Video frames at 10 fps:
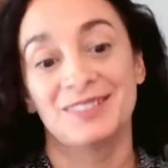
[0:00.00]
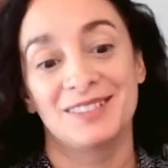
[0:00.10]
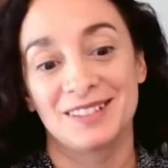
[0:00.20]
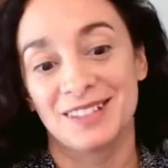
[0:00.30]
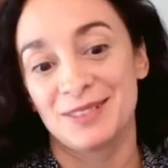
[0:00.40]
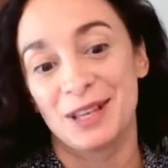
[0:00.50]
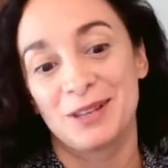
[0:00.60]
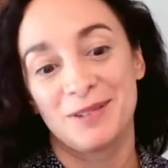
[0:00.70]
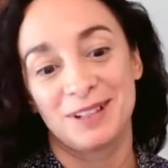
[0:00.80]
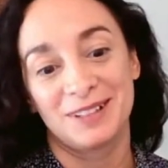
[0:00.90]
seems like you
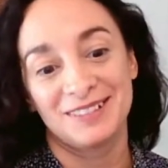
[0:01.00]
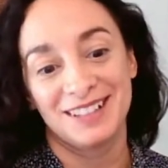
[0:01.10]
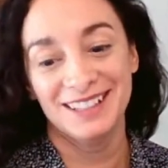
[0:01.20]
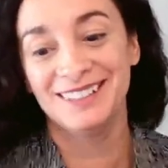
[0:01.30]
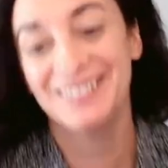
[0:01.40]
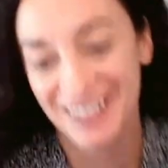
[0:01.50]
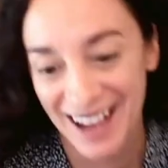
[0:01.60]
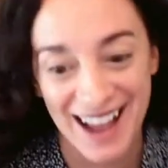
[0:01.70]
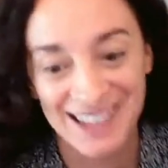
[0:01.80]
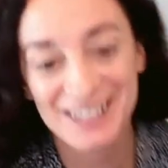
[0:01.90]
want to,
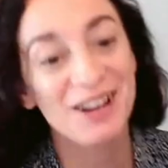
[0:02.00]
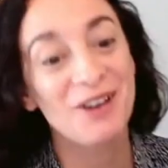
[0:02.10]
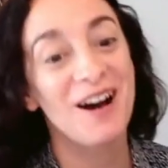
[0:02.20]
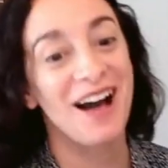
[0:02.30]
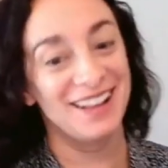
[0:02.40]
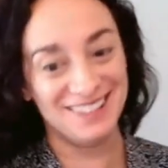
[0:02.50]
I can go on.